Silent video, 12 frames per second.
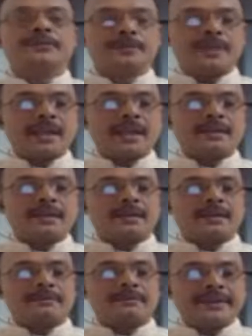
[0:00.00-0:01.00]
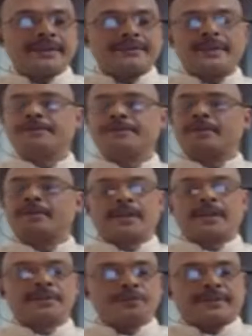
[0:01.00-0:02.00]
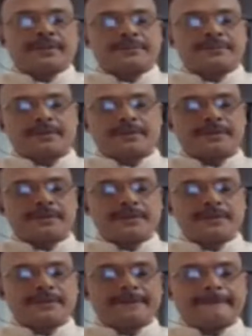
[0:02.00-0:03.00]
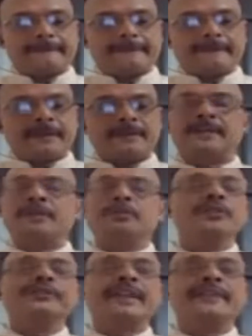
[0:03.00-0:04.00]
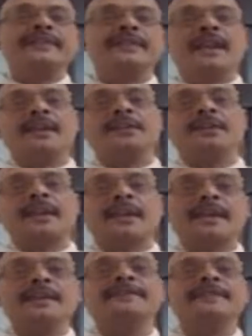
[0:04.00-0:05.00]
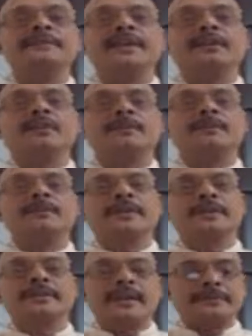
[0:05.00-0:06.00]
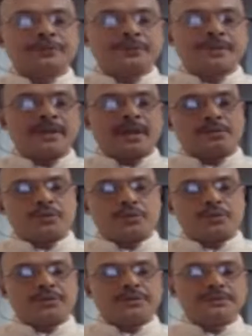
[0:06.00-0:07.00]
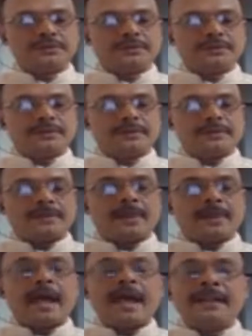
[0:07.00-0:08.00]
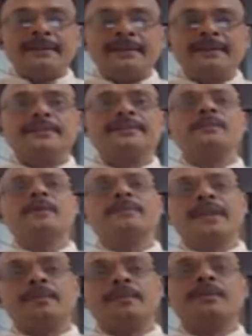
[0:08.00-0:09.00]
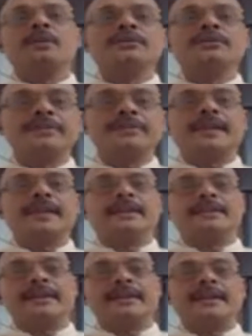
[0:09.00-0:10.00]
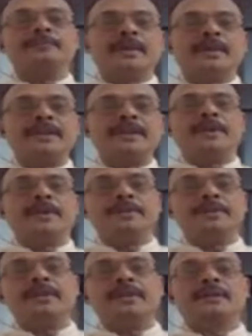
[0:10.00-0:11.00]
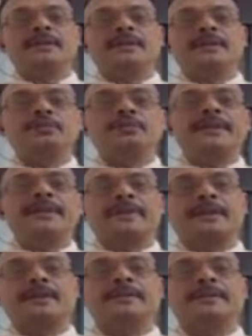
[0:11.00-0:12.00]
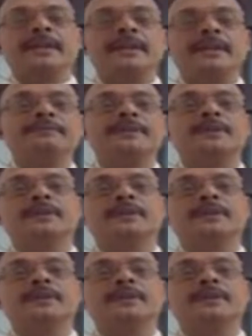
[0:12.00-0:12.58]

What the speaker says: like a V-shaped or a U-shaped recovery. The worst case scenario, like L-shaped recovery, they have totally outruled. And some of them are also saying there may be a W-shaped recovery if the